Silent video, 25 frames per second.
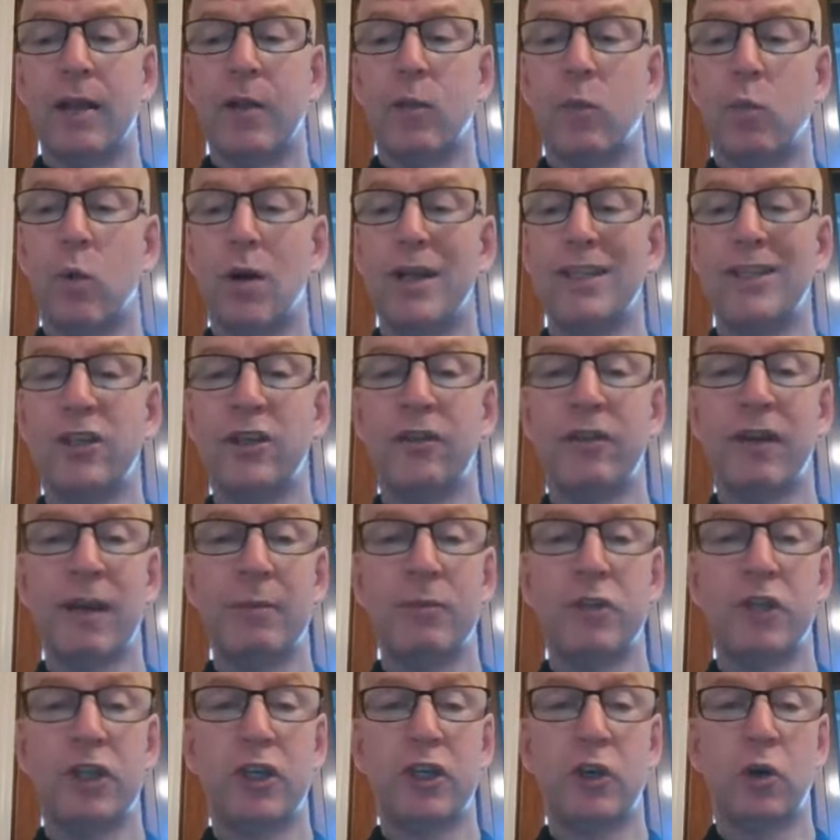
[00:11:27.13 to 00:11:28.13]
Once you've
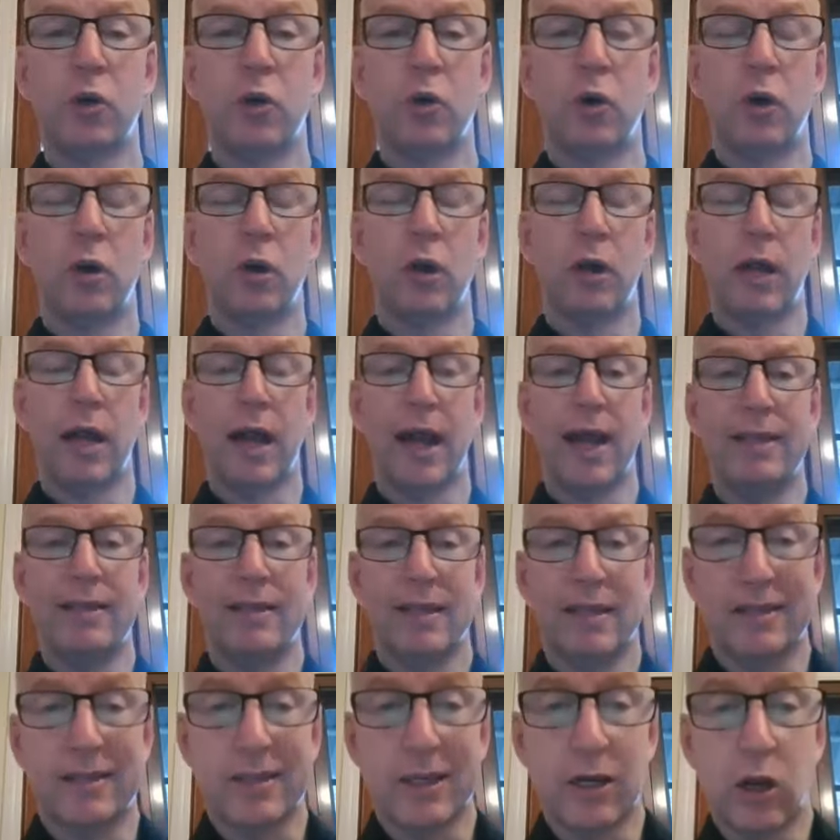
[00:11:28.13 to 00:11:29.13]
captured your
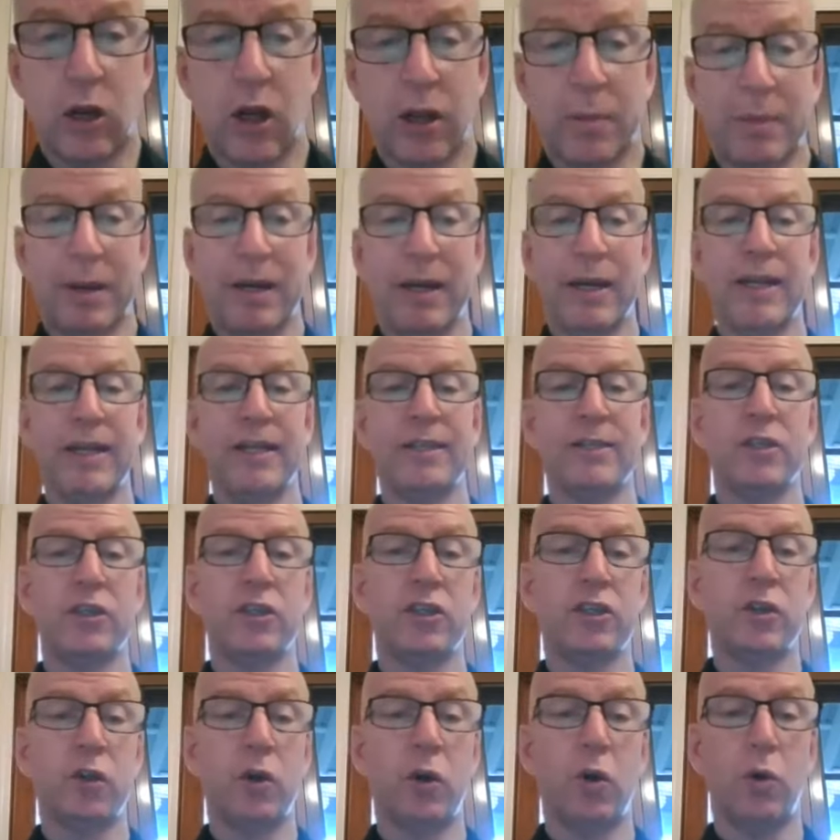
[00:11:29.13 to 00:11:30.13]
assets and liabilities,
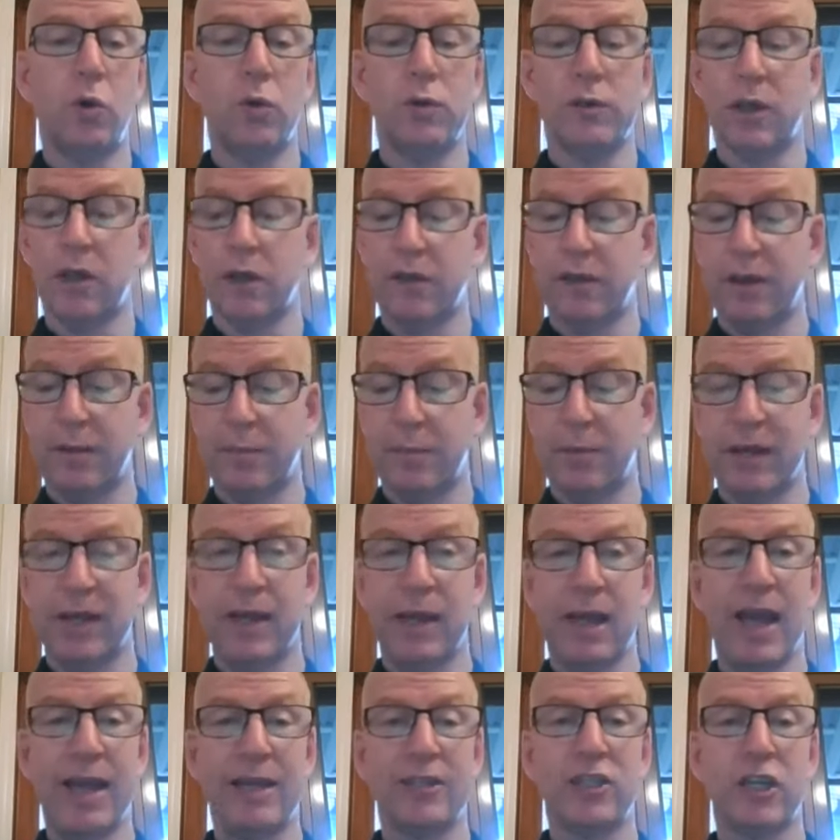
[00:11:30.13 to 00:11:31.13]
you should also then
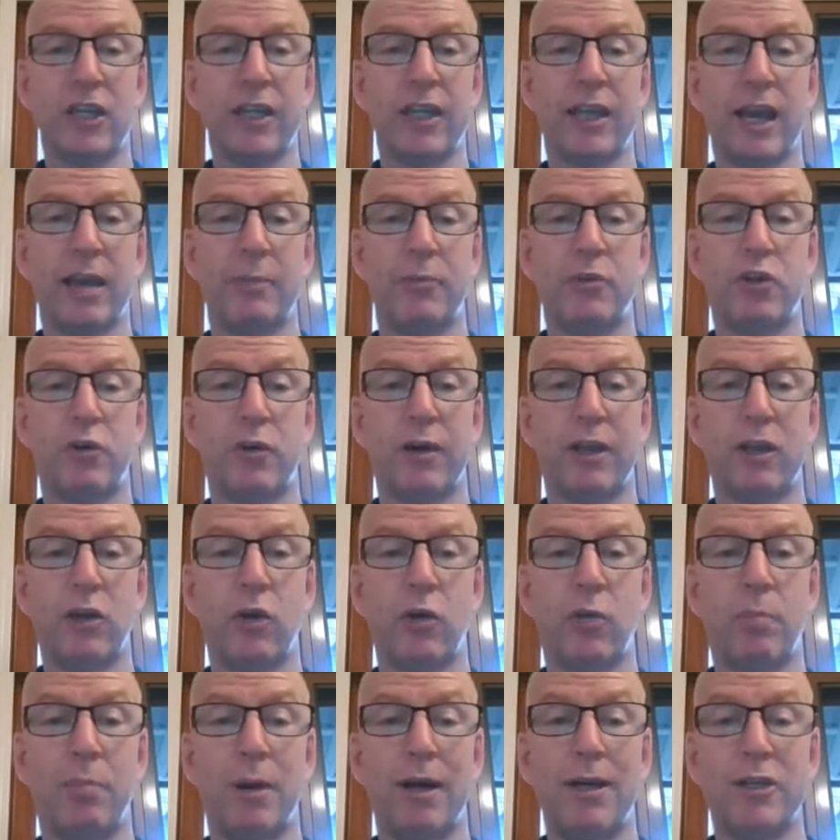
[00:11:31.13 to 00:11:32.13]
be actually capturing
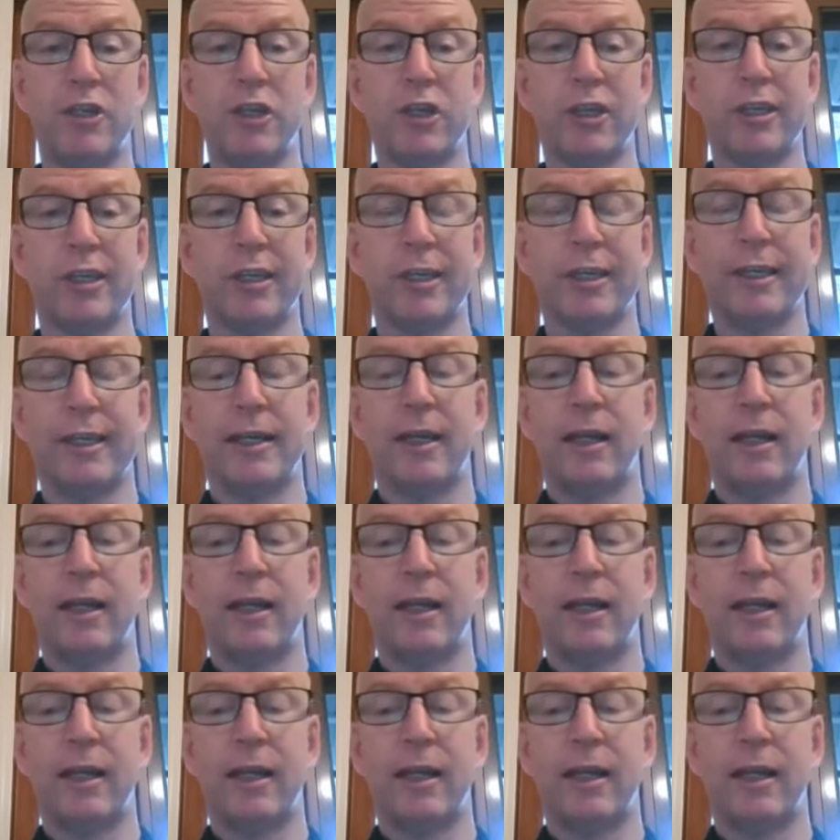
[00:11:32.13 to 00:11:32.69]
your budget.